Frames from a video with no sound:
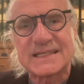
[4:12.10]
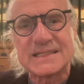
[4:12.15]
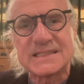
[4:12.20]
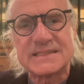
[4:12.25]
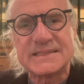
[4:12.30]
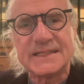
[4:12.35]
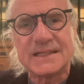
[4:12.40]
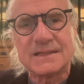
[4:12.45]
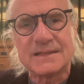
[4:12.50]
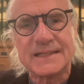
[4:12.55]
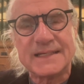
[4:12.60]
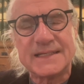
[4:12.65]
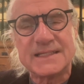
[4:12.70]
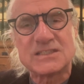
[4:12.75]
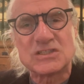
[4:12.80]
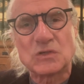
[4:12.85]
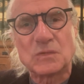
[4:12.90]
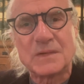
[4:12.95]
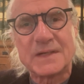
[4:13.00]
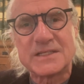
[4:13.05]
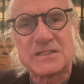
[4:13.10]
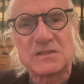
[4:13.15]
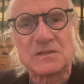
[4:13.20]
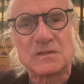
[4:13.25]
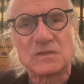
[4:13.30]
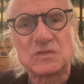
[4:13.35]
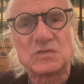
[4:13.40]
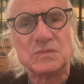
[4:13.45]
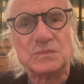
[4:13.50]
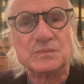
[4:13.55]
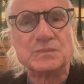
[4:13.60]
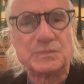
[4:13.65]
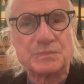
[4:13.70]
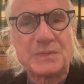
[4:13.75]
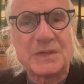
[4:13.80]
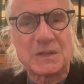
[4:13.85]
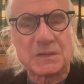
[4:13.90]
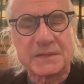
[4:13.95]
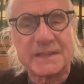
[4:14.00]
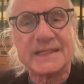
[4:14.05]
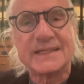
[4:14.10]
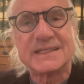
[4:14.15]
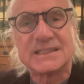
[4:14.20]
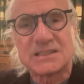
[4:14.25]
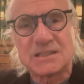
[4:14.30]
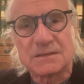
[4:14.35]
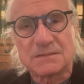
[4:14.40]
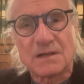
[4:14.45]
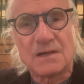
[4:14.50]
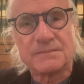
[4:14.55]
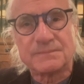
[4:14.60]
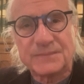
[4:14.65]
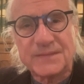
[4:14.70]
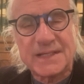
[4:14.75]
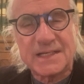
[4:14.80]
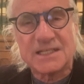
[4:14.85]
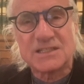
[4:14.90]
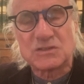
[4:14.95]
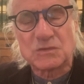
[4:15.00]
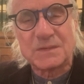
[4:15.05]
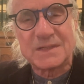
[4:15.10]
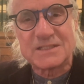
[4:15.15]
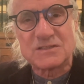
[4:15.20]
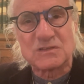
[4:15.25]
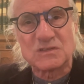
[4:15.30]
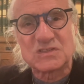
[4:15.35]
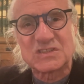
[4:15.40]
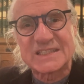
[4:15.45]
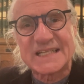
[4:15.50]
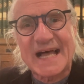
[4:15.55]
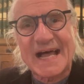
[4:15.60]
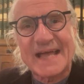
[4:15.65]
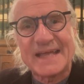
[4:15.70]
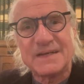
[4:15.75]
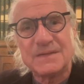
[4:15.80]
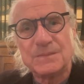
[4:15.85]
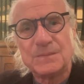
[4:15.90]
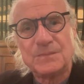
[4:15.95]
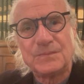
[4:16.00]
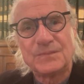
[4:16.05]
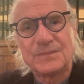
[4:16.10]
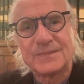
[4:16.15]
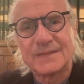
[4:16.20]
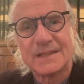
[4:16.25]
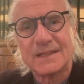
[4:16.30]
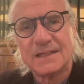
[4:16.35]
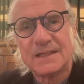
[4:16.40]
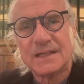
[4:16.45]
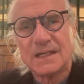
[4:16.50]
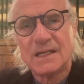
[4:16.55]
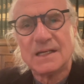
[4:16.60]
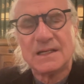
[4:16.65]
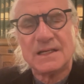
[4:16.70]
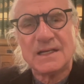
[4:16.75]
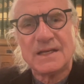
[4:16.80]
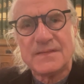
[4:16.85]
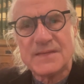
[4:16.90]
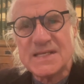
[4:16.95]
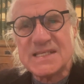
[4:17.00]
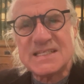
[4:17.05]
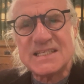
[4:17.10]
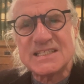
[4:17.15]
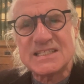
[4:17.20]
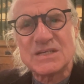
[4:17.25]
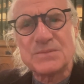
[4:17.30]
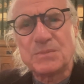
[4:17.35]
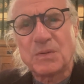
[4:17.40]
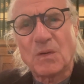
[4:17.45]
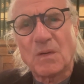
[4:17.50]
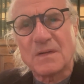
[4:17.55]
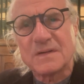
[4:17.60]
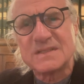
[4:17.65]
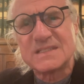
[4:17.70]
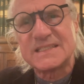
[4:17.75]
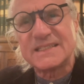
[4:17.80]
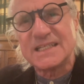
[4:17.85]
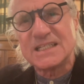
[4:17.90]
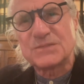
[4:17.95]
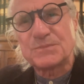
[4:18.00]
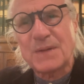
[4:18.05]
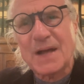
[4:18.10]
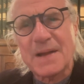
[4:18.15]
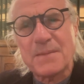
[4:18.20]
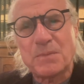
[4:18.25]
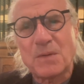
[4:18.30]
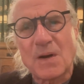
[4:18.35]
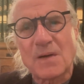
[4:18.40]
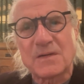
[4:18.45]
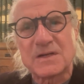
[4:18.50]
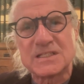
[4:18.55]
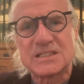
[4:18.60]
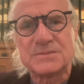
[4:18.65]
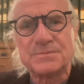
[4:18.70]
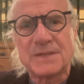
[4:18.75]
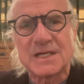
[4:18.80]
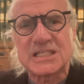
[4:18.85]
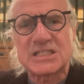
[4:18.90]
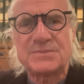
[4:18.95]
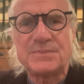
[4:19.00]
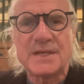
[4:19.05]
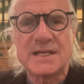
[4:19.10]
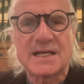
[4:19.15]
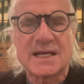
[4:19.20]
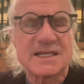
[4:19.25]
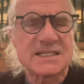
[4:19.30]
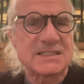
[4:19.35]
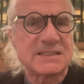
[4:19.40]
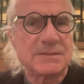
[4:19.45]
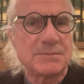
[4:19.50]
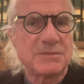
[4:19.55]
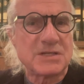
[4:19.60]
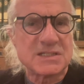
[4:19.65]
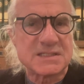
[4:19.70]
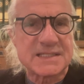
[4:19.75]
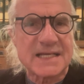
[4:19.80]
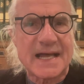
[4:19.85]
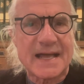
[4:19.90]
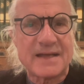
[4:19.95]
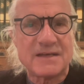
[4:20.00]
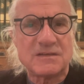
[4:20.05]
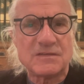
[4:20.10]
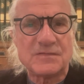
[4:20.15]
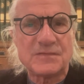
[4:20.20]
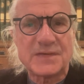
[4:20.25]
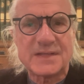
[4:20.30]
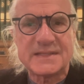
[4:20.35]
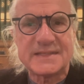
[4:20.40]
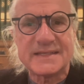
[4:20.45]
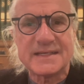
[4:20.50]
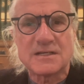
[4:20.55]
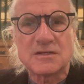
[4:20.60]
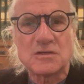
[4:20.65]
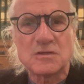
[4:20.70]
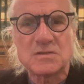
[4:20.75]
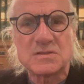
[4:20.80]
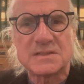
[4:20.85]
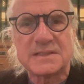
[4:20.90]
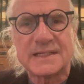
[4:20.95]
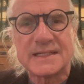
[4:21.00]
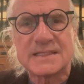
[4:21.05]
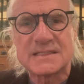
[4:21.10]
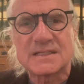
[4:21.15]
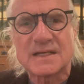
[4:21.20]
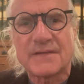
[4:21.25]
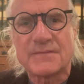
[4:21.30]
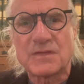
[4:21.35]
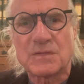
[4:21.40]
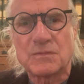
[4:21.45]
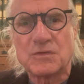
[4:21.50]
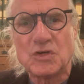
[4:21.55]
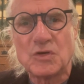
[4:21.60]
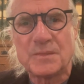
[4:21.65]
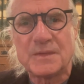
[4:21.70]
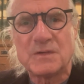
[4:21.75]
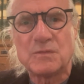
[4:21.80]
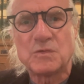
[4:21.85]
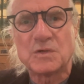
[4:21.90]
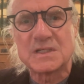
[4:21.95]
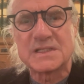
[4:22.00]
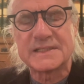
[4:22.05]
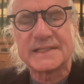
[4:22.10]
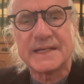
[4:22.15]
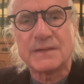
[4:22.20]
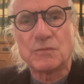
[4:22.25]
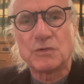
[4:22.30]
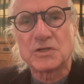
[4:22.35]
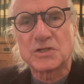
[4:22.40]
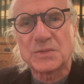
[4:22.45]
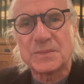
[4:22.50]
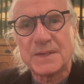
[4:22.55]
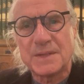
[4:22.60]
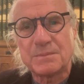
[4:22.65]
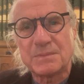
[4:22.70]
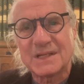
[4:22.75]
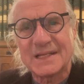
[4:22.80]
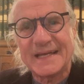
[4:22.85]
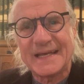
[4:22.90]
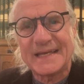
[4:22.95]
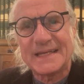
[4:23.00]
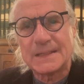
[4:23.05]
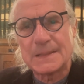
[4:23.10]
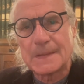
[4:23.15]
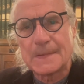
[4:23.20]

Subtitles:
still in its original building, in its original site. This is important since pipe organs must be custom designed to fit the acoustics of the room in which they were to be played.